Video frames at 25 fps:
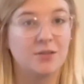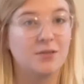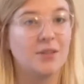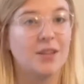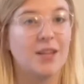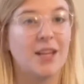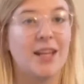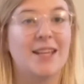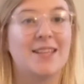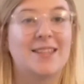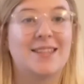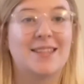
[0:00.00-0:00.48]

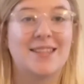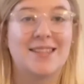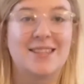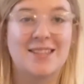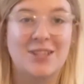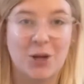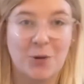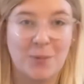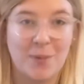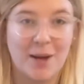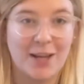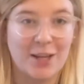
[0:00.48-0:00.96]
This is
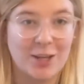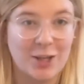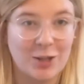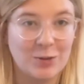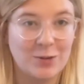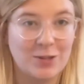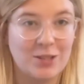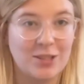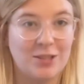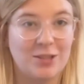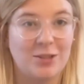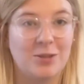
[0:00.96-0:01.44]
still my
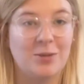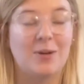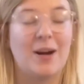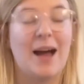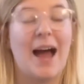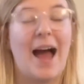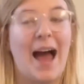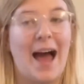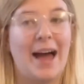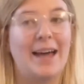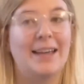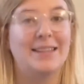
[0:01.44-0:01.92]
go-to
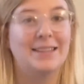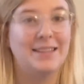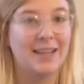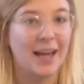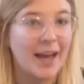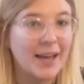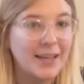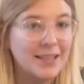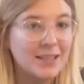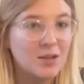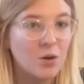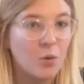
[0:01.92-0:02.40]
at
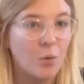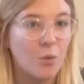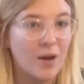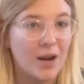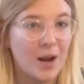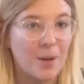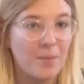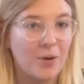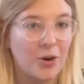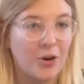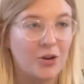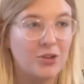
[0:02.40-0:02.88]
night when
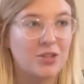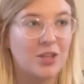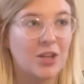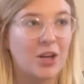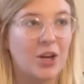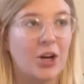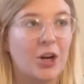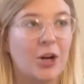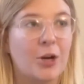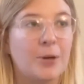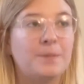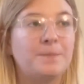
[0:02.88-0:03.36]
I'm nursing
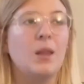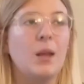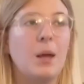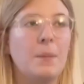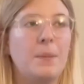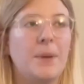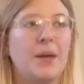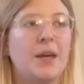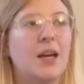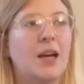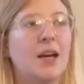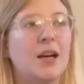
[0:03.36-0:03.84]
her
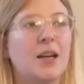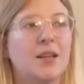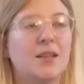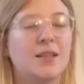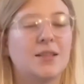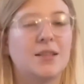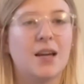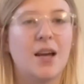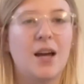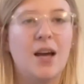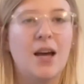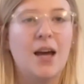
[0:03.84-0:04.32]

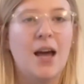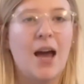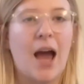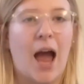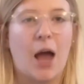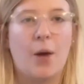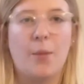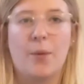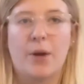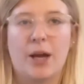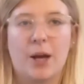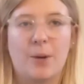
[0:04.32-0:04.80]
because
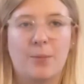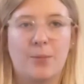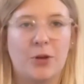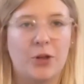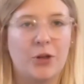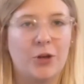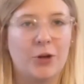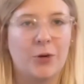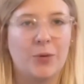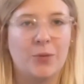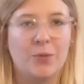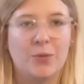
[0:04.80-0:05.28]
I wake up,
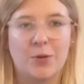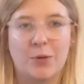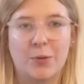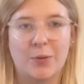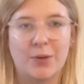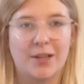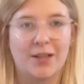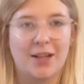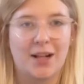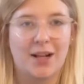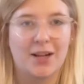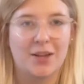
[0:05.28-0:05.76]
3
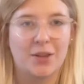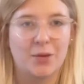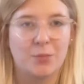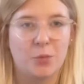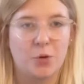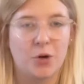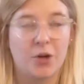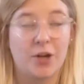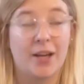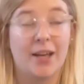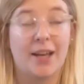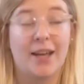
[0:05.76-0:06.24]
o'clock in the
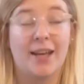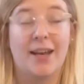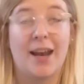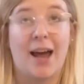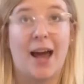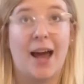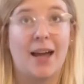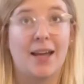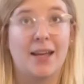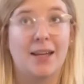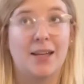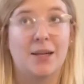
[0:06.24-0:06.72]
morning and
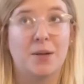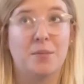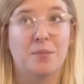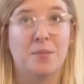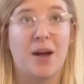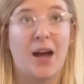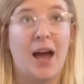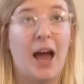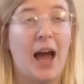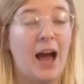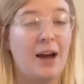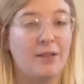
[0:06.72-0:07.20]
I am
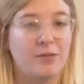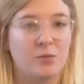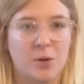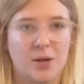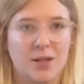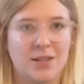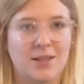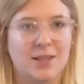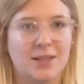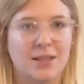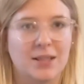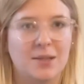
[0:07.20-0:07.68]
halfway
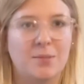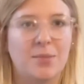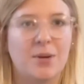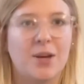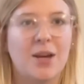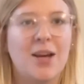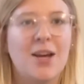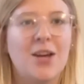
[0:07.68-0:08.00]
asleep.